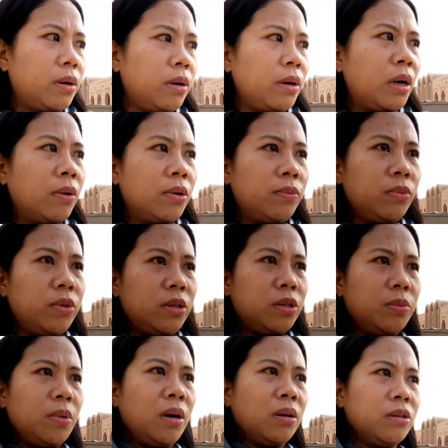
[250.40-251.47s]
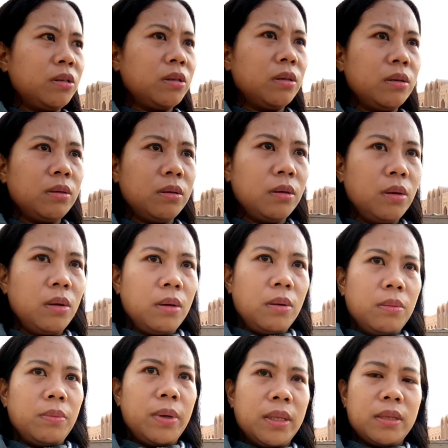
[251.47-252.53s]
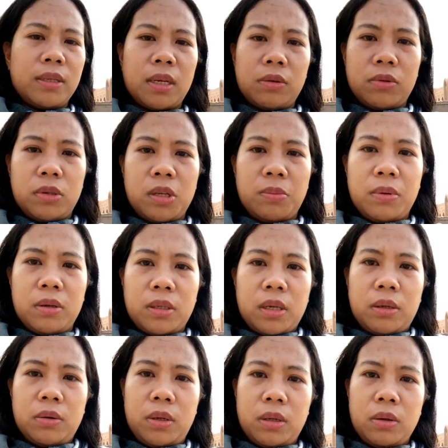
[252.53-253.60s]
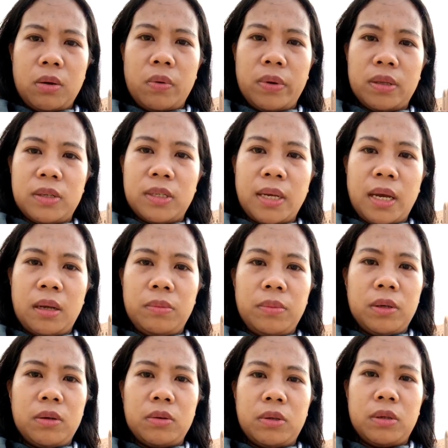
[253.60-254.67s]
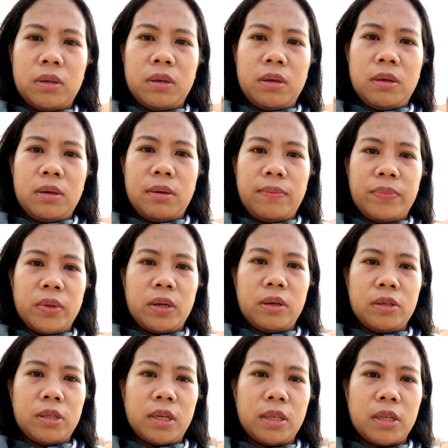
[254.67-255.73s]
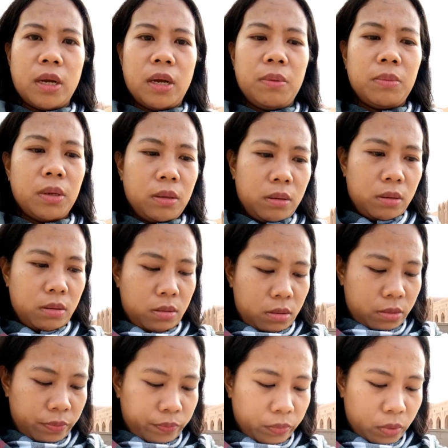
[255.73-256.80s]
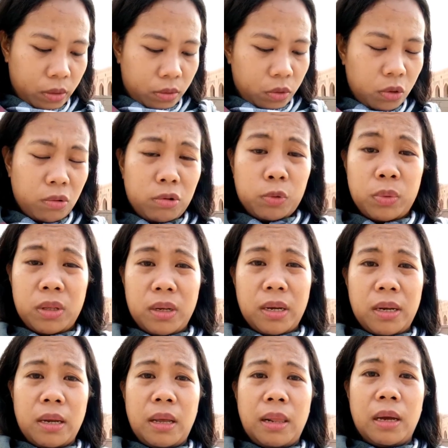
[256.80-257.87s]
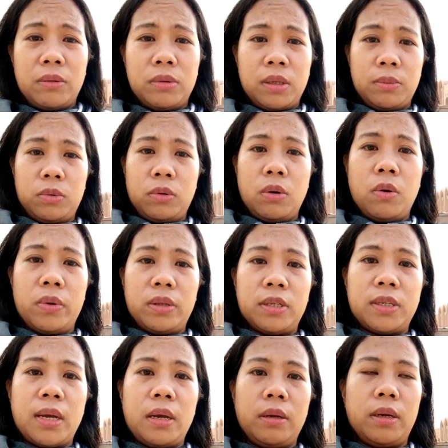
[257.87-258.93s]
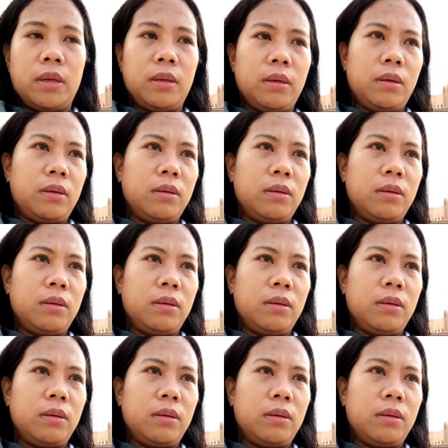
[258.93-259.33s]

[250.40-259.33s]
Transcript: around of this mosque, but sad to say, because I couldn't go inside, because there is a time that tourists will gonna allow them to go inside, and